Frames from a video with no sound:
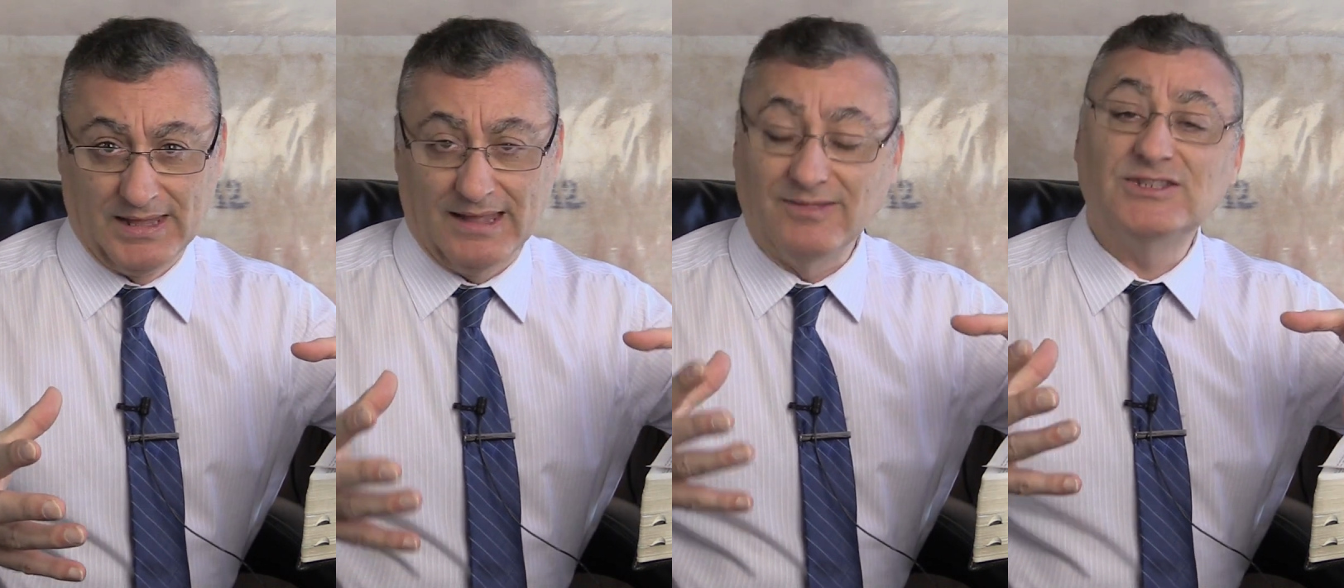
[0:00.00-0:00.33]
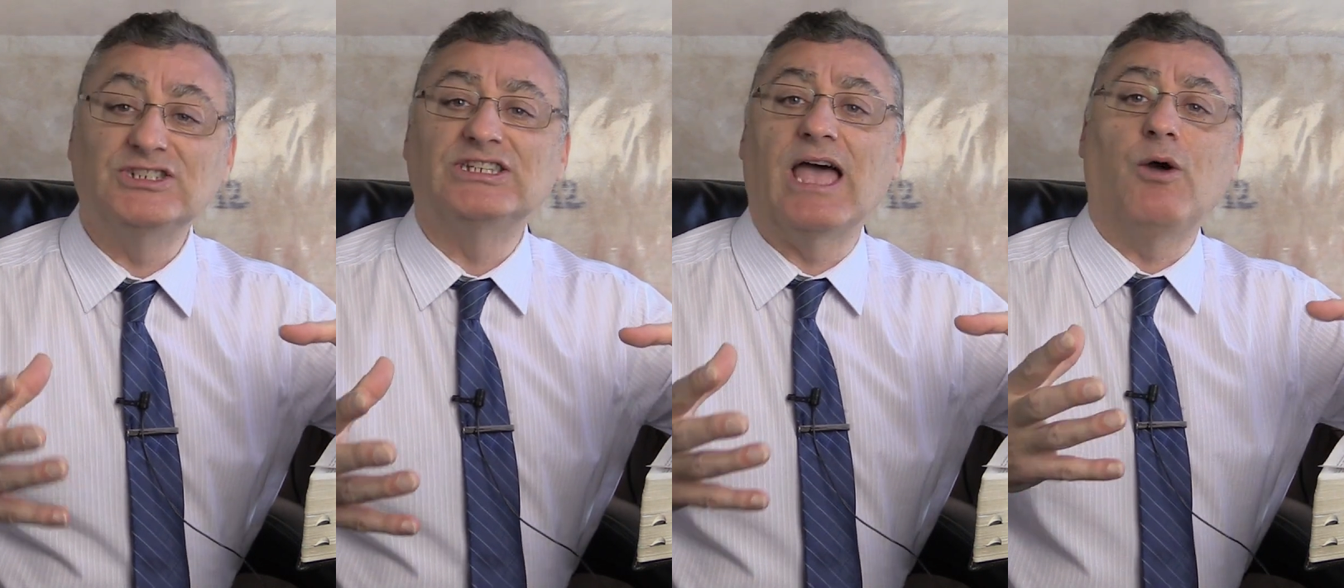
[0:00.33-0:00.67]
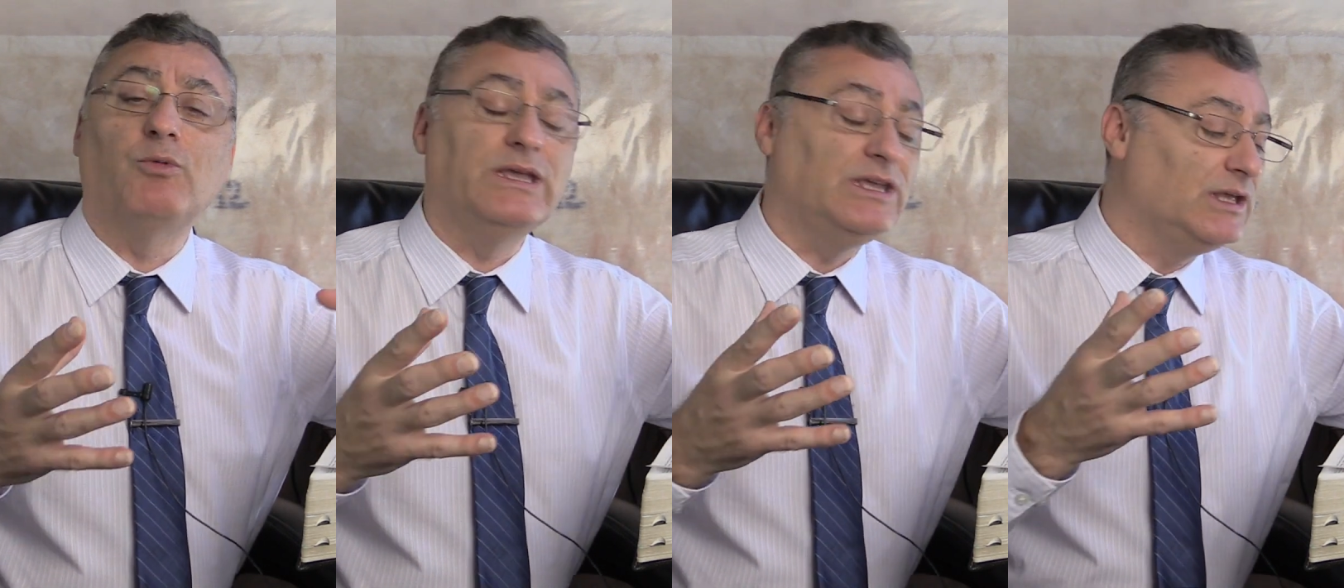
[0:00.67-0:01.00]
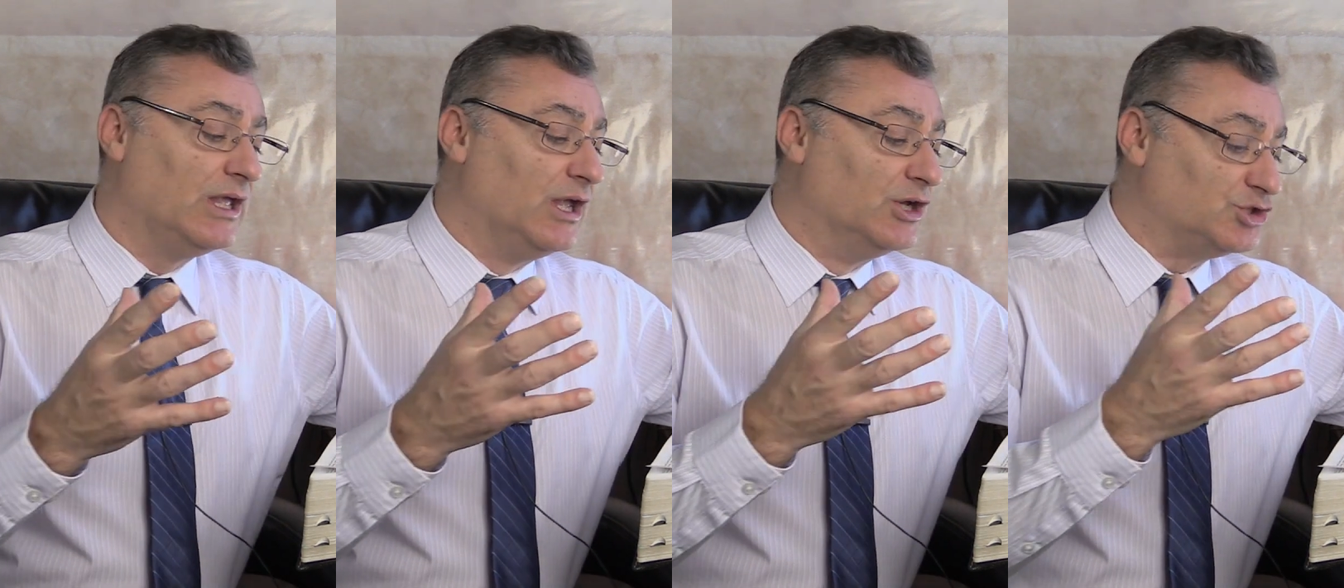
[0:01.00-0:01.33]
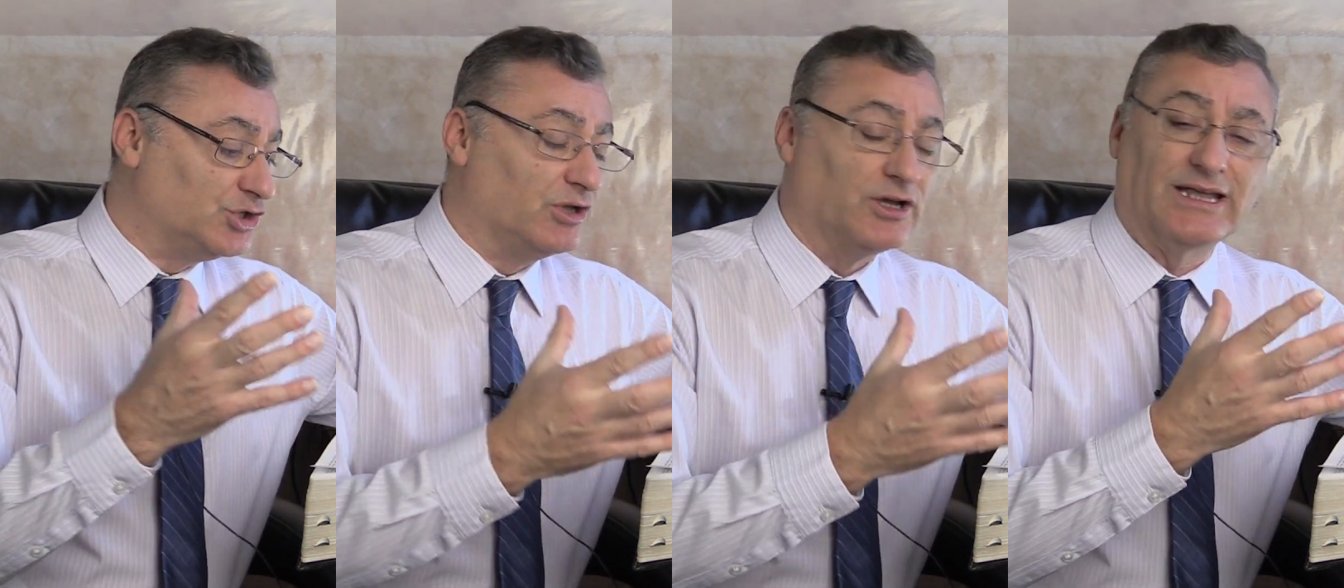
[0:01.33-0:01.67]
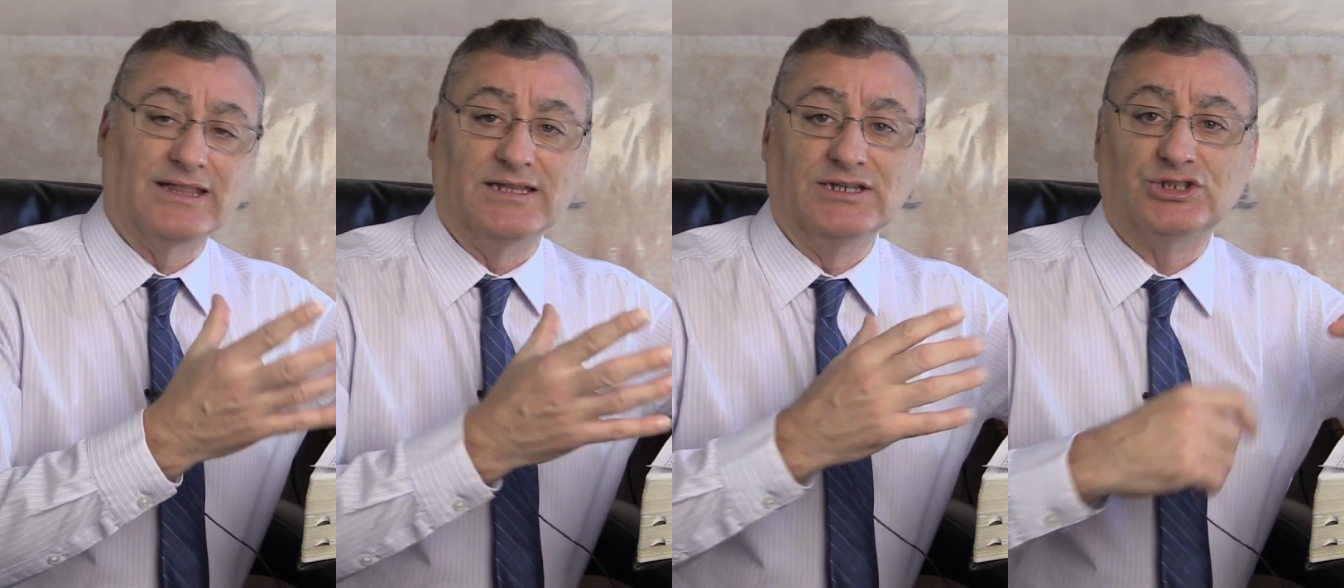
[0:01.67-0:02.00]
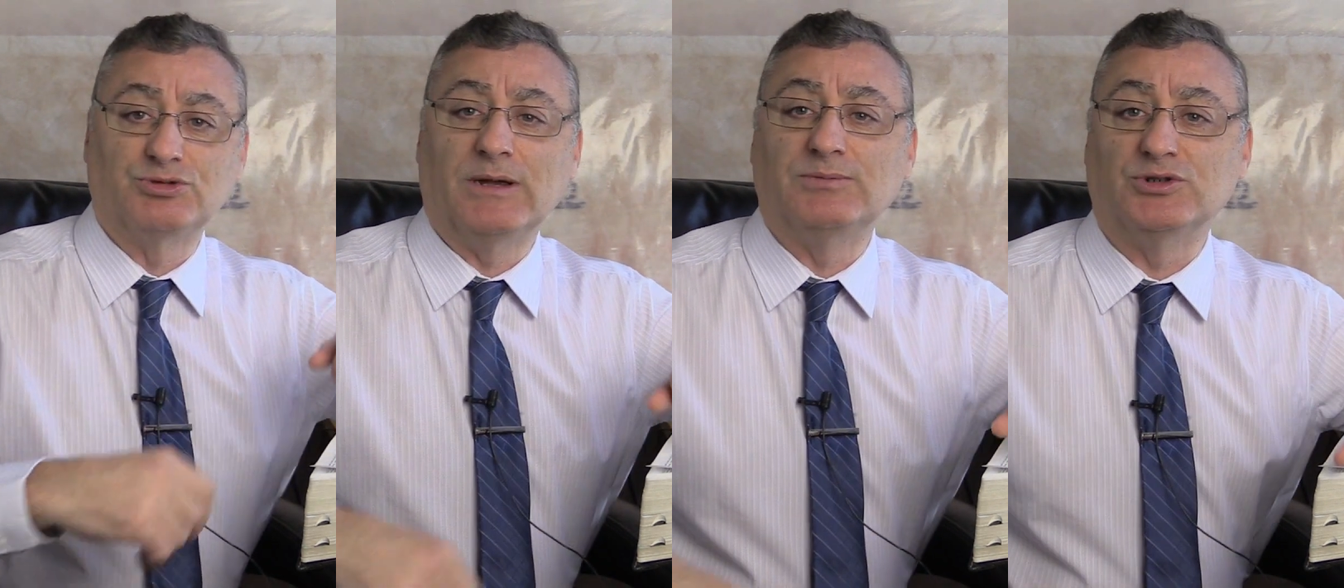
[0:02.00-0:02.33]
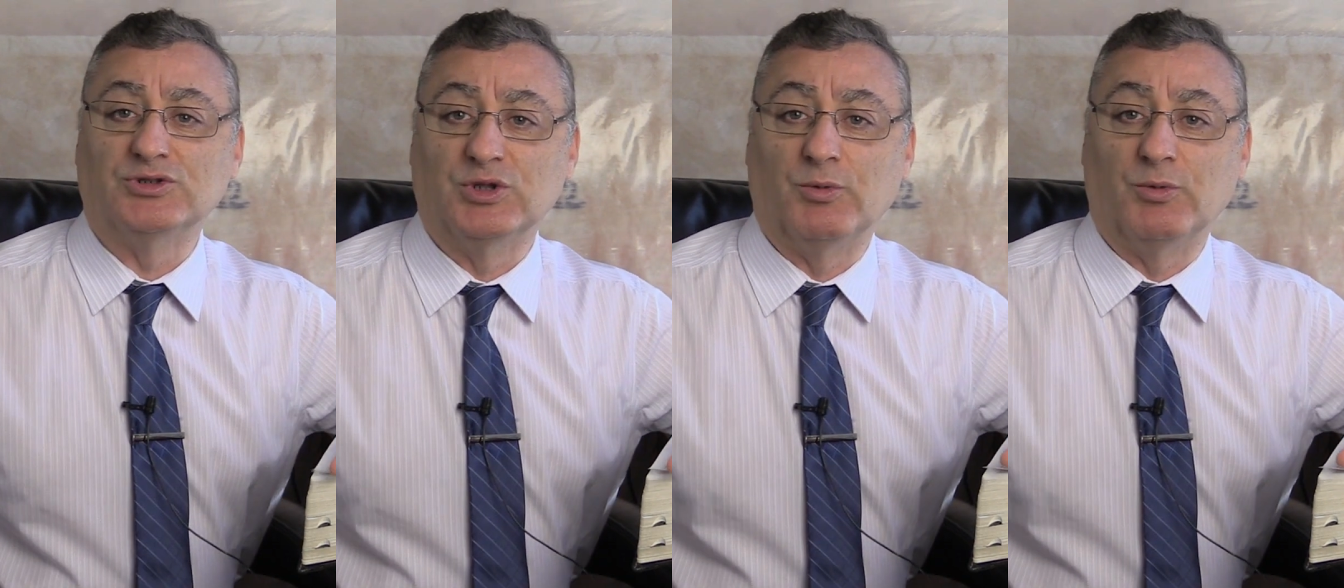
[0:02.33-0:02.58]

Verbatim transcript: And this is how we should look at these scriptures